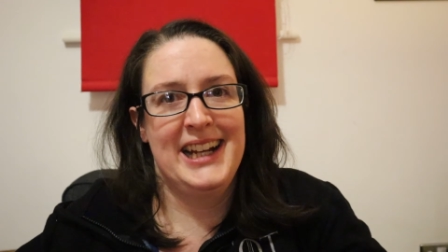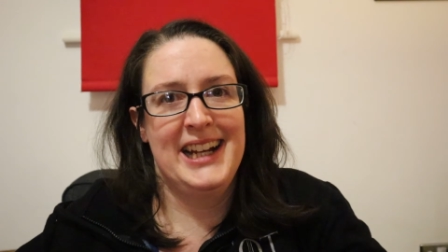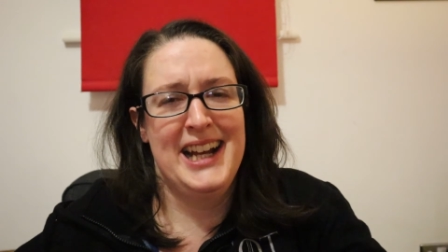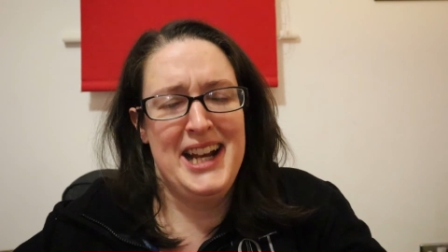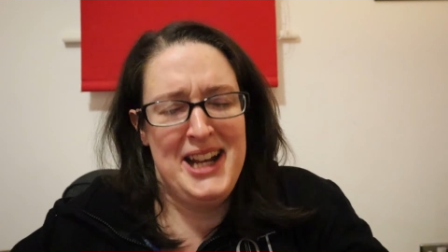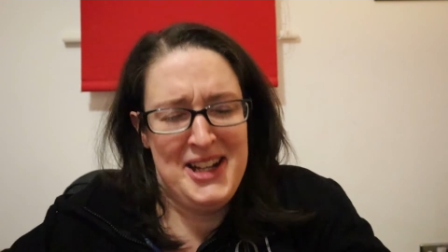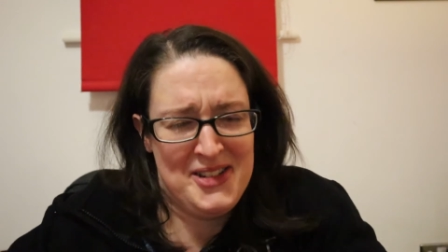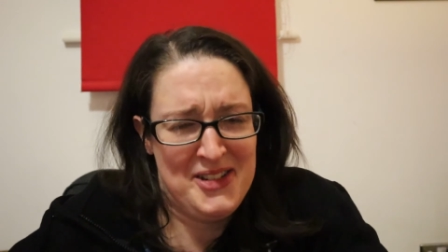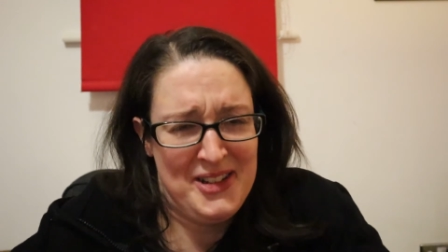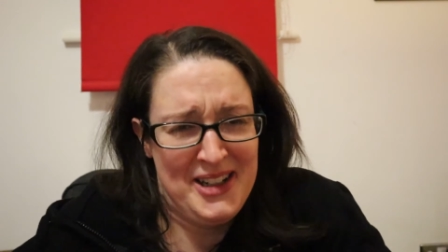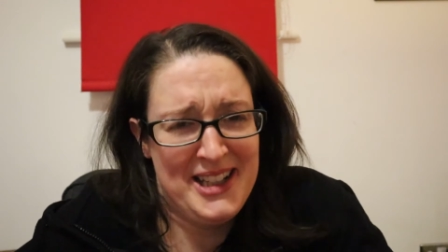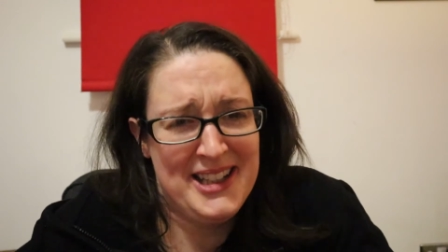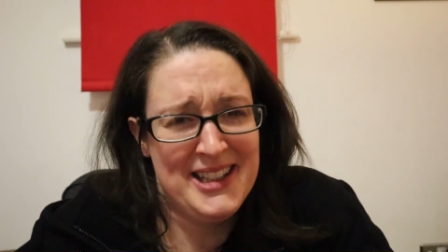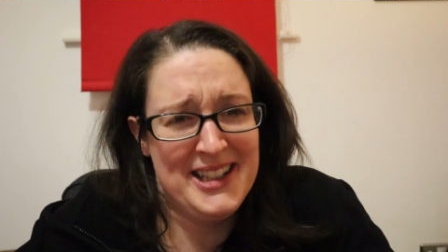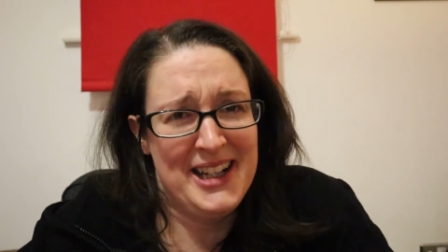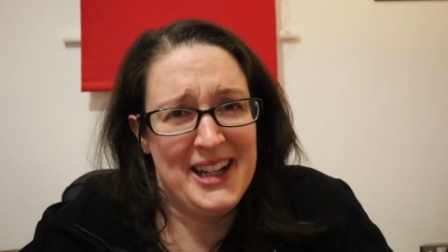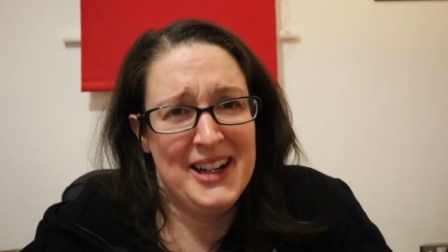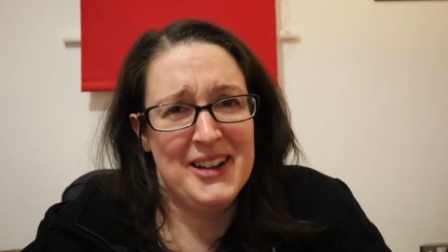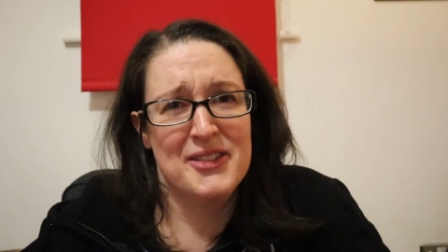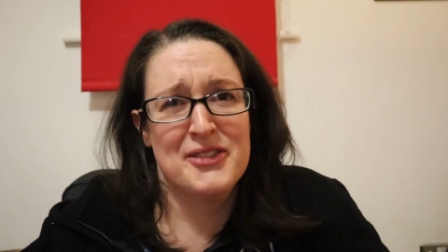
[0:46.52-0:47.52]

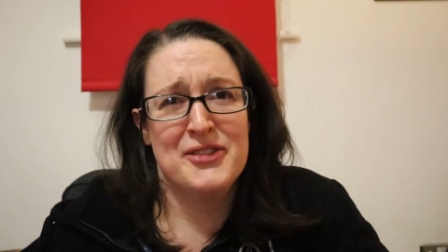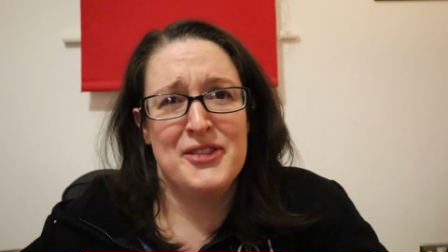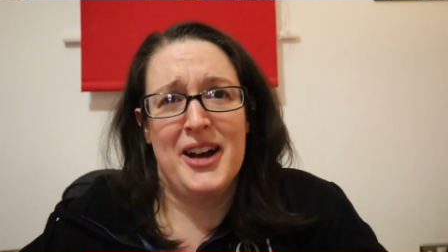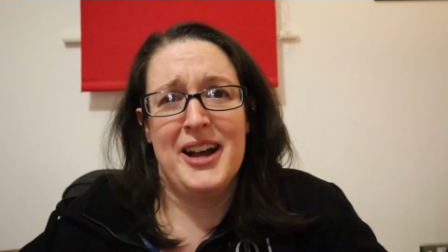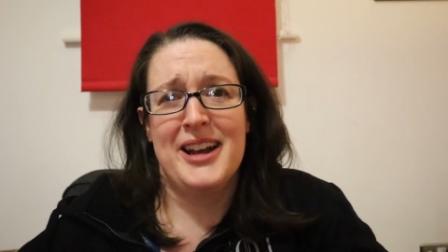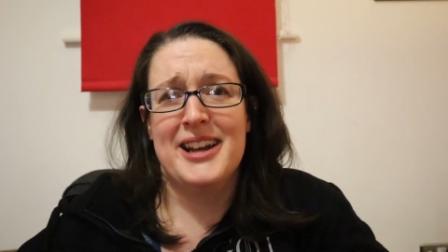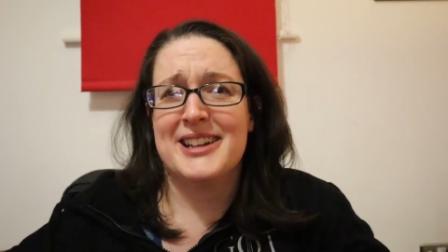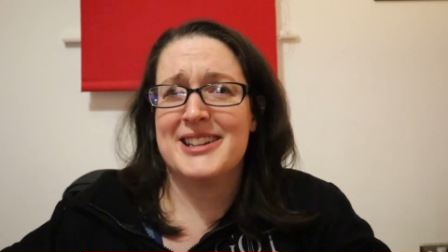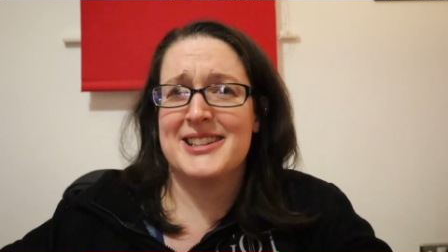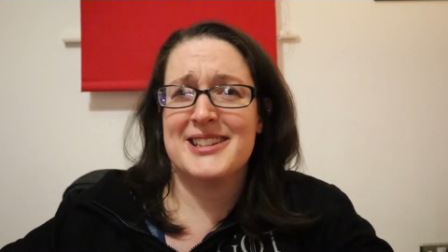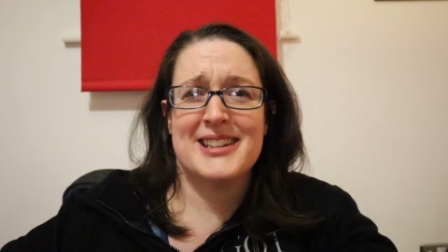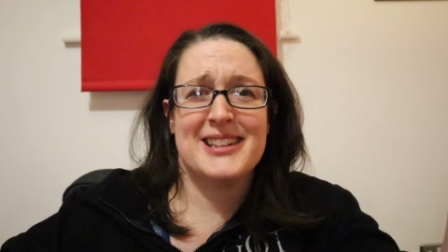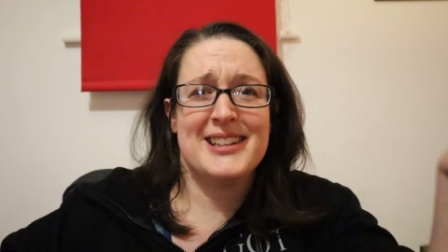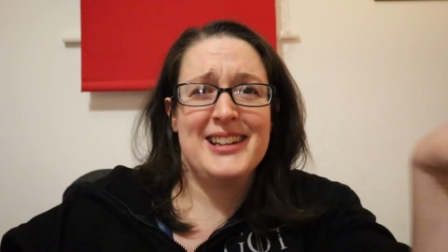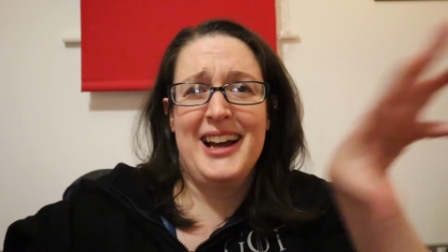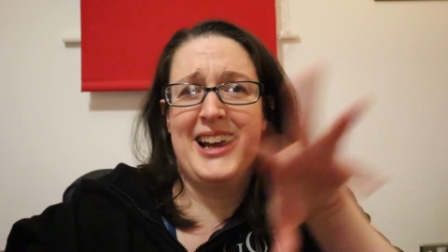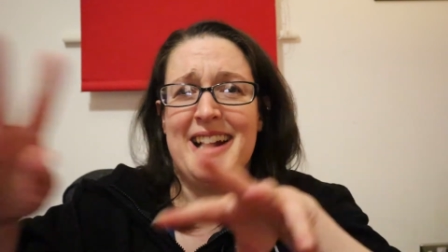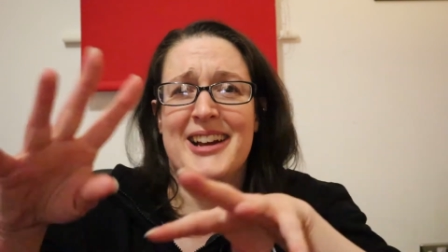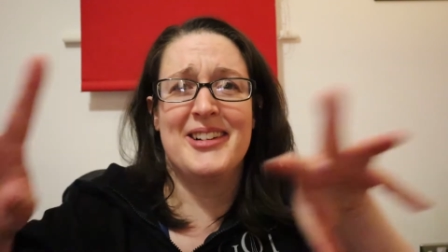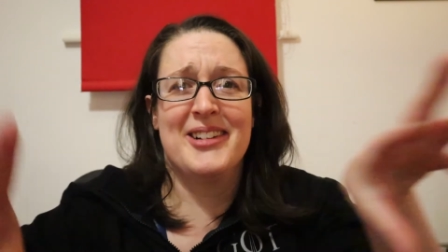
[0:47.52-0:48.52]
interesting and fun. It's just
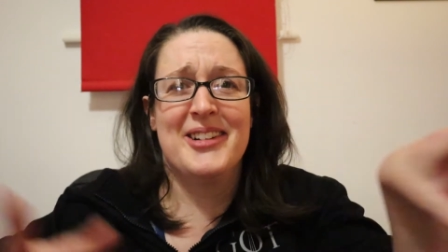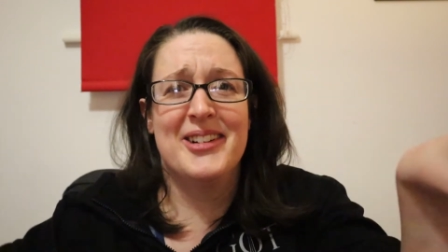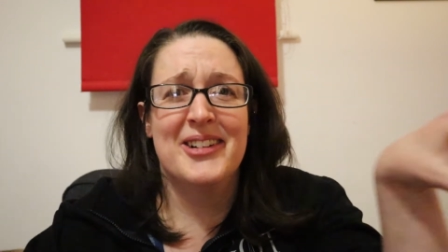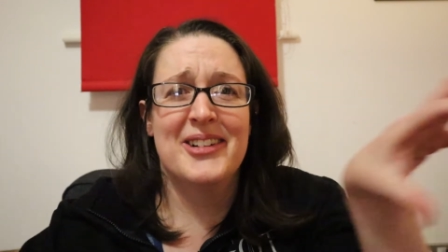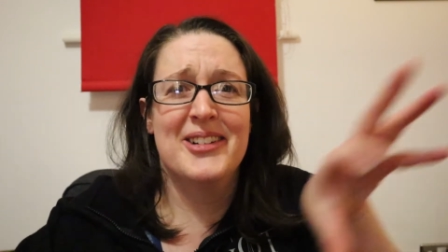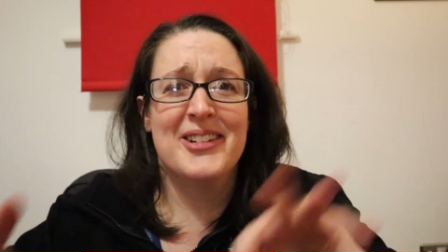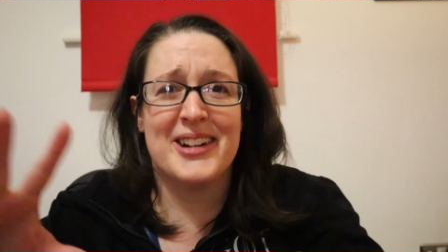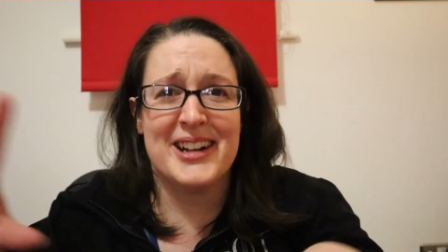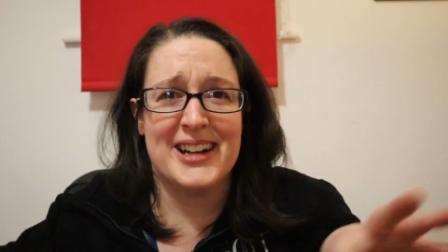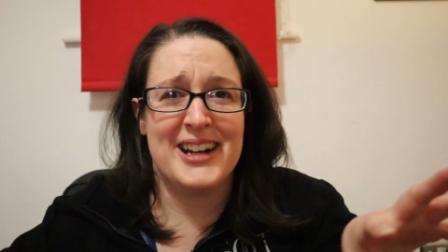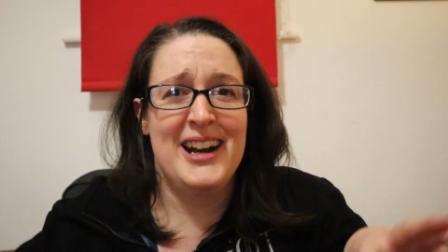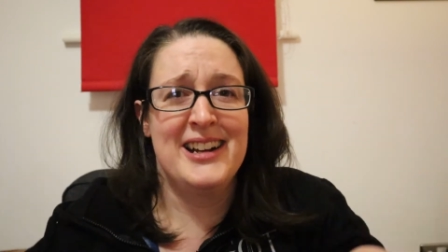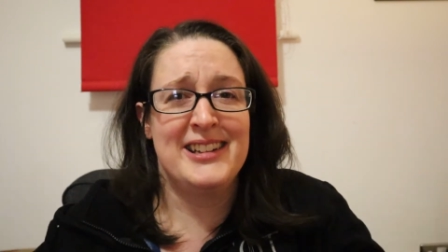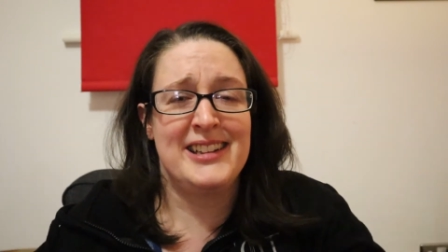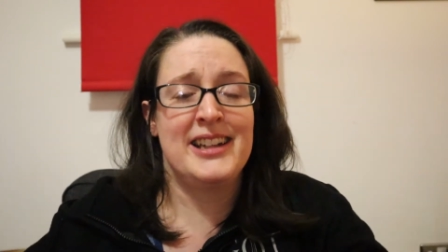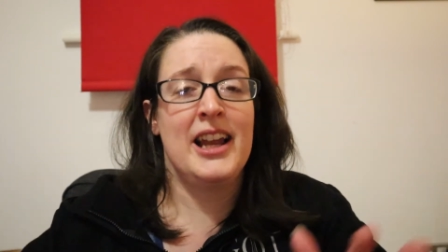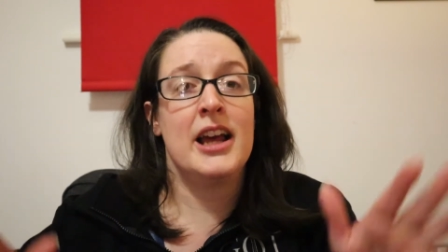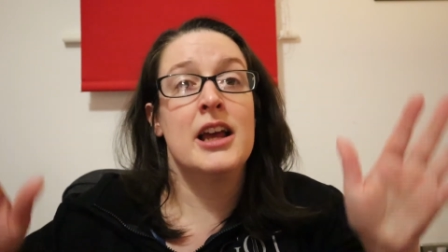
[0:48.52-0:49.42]
like organising.